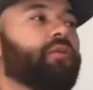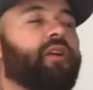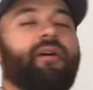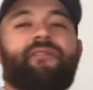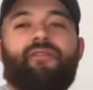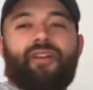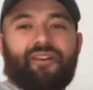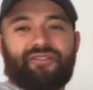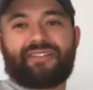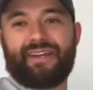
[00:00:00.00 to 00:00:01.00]
of my favorite
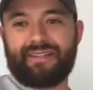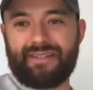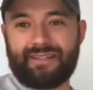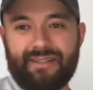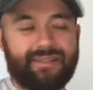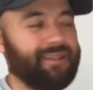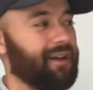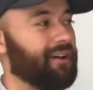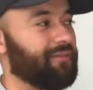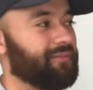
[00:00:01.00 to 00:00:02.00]
exercises is
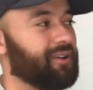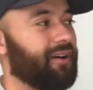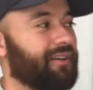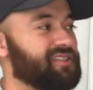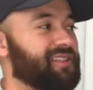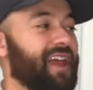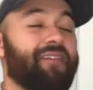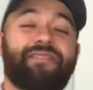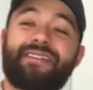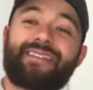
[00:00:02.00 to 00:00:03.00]
concert F
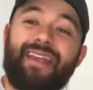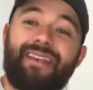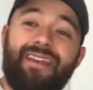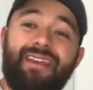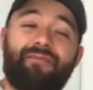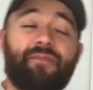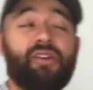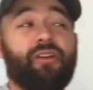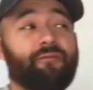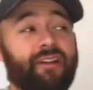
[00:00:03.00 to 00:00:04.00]
descending. You
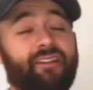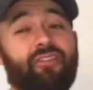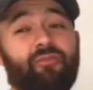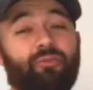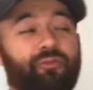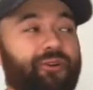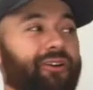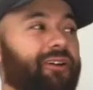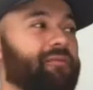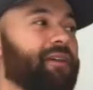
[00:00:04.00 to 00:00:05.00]
can find it in the blue book
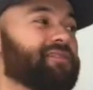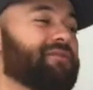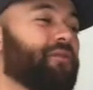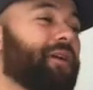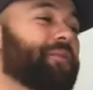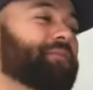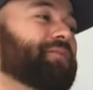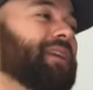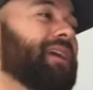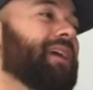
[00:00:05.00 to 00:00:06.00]
on page 4.
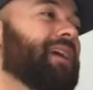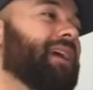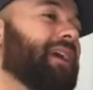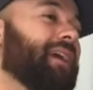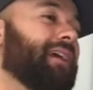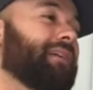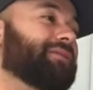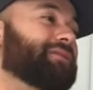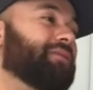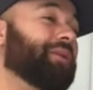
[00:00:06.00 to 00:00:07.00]
And
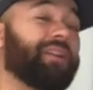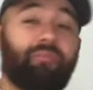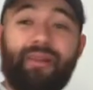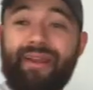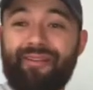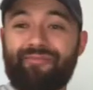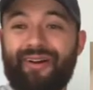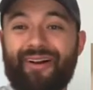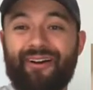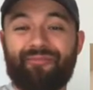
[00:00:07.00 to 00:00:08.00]
so we're going to play it.
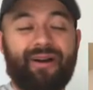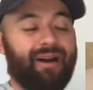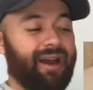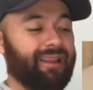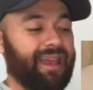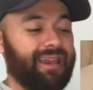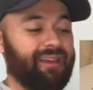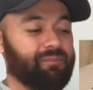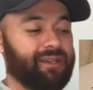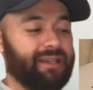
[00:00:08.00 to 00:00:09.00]
I like it
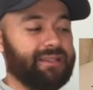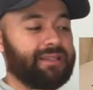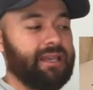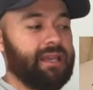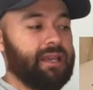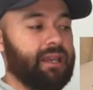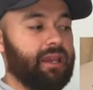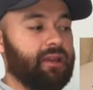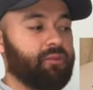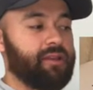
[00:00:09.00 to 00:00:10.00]
because
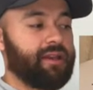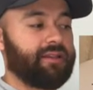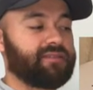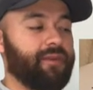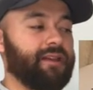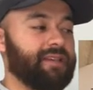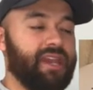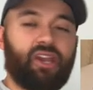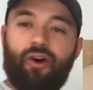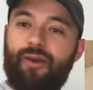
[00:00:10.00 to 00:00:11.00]
it really gets my day
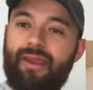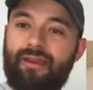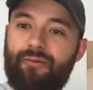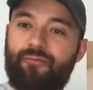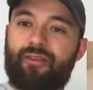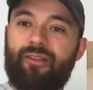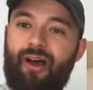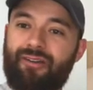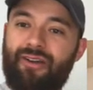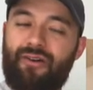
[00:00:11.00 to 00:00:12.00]
going with
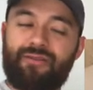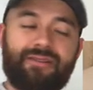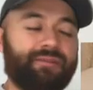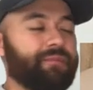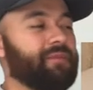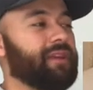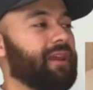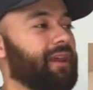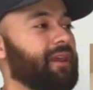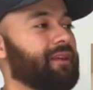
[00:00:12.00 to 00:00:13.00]
long tones,
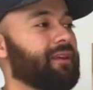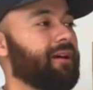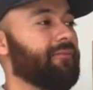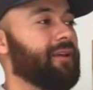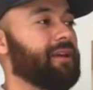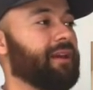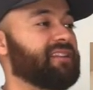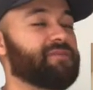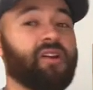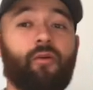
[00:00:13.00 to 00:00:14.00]
and it gets
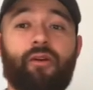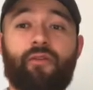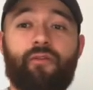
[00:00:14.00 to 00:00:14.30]
me going